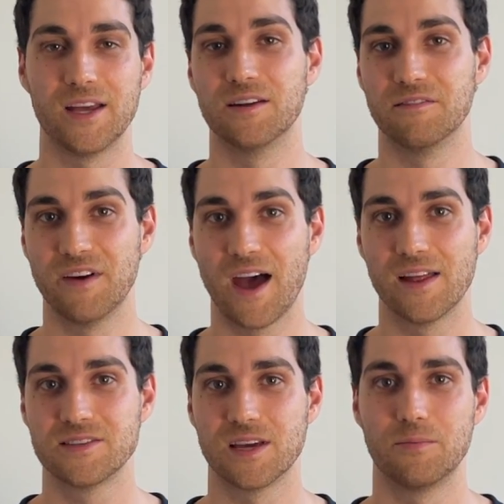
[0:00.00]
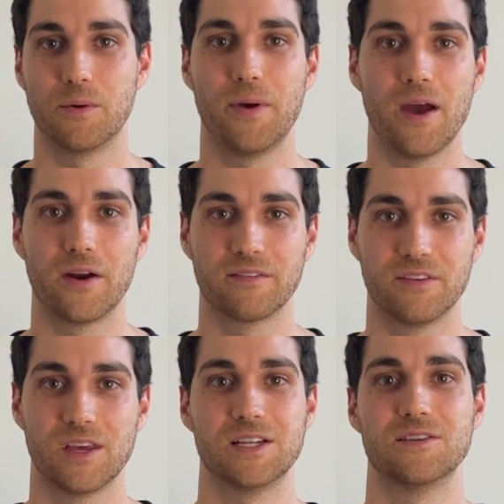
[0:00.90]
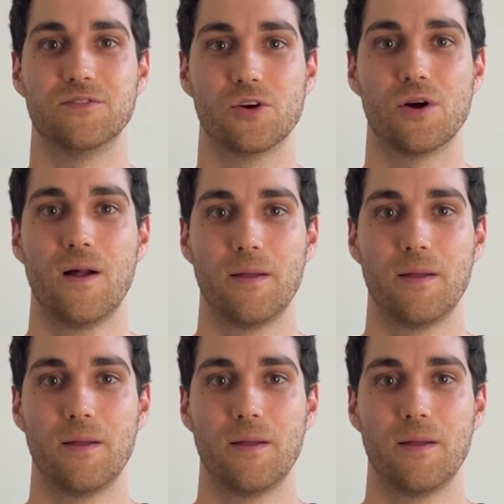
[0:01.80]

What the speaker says: in advance and preparing for the interview